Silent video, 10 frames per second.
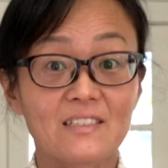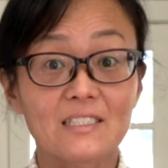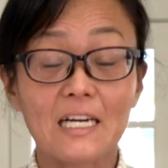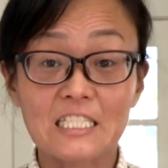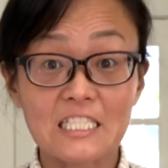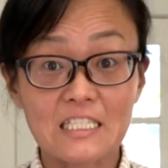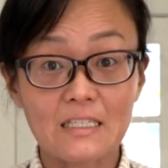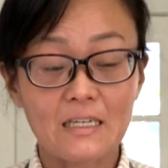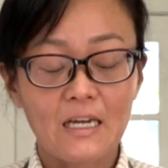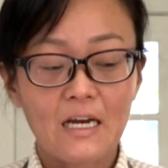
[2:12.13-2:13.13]
the
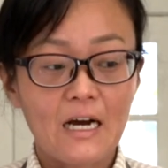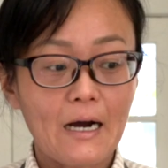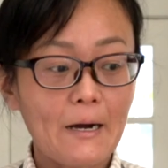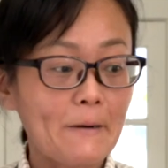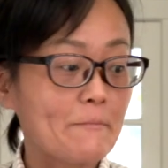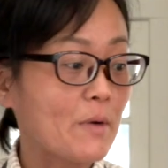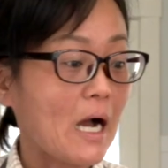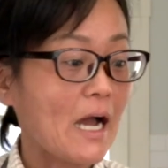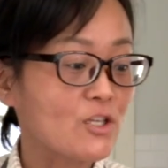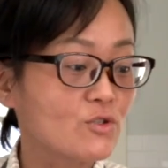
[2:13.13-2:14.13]
dashi.
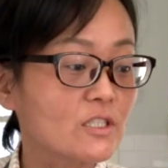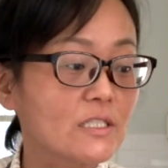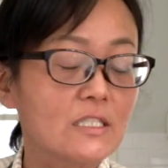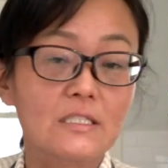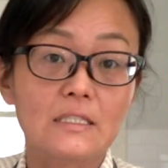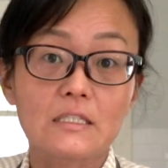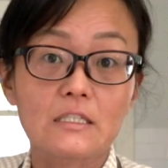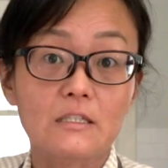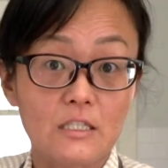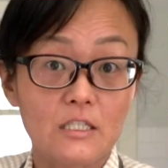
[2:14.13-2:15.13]
I usually
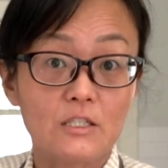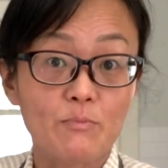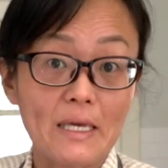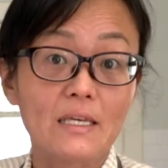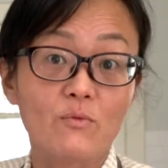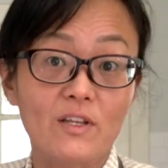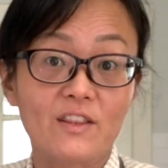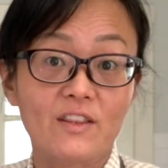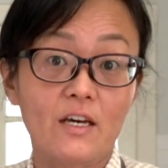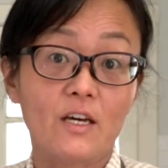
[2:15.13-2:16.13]
make it
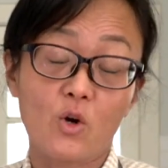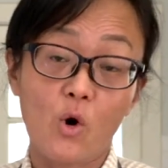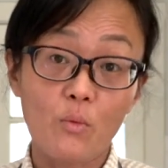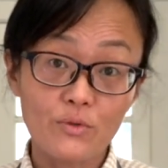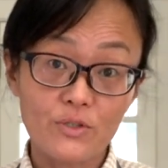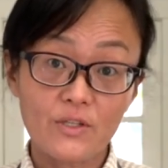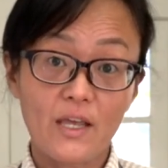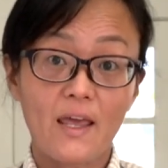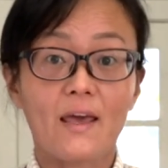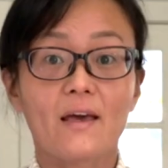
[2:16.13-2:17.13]
with kombu
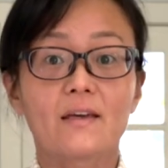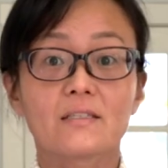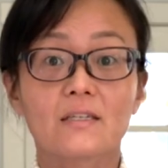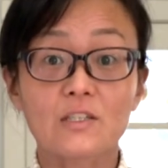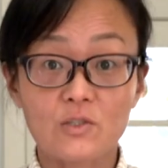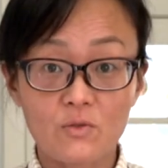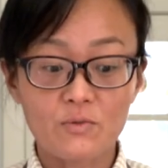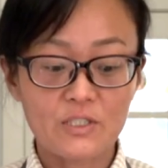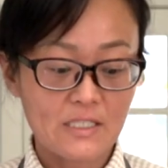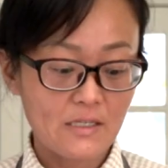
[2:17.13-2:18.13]
and
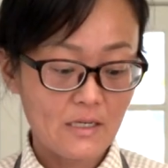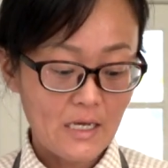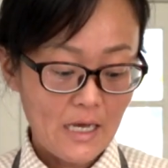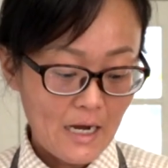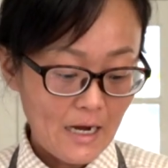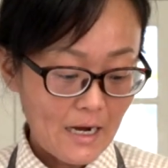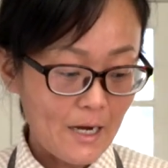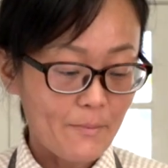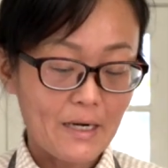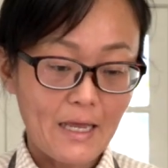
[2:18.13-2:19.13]
katsuobushi,
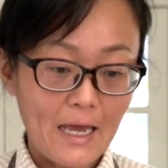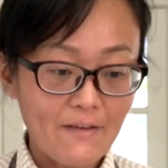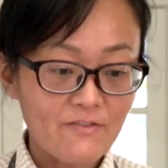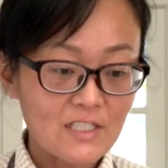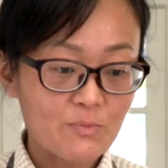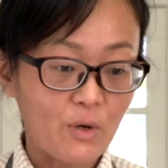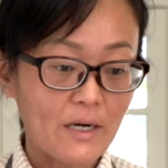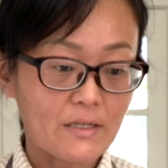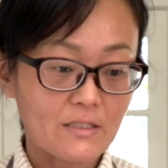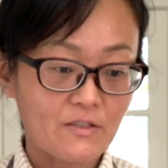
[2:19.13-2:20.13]
but I have this
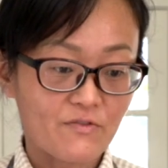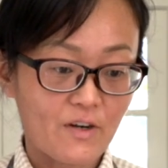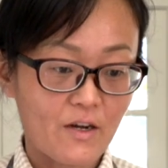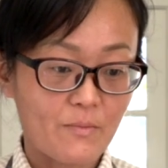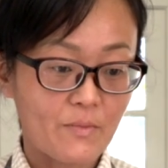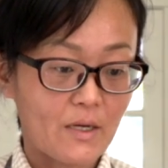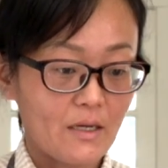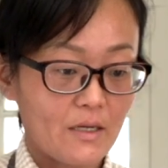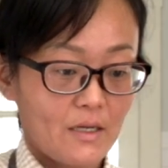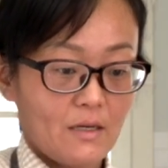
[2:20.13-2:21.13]
product from
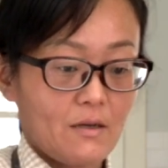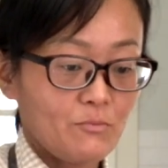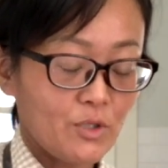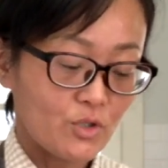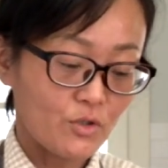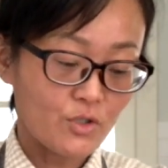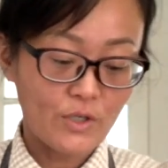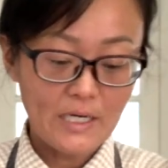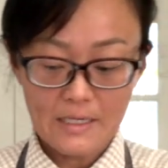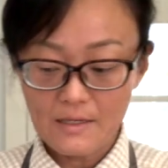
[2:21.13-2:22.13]
Mutual
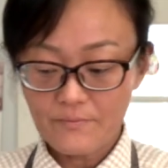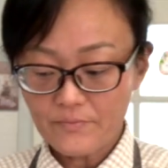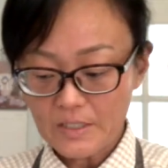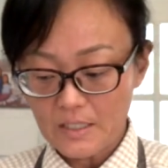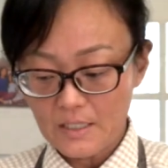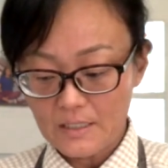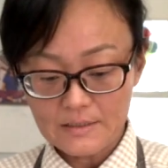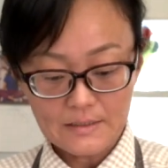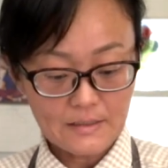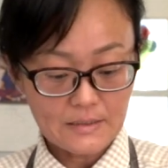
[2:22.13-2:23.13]
Trading.
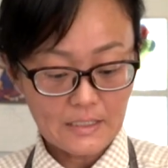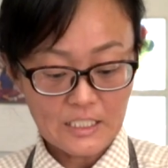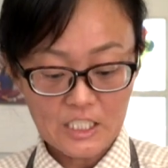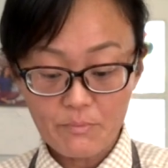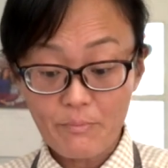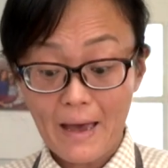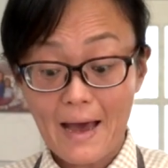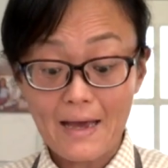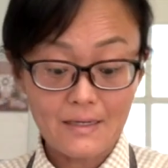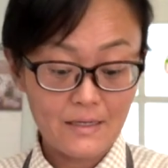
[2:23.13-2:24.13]
It's dashi
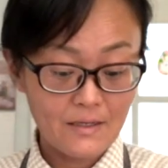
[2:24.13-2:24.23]
pack.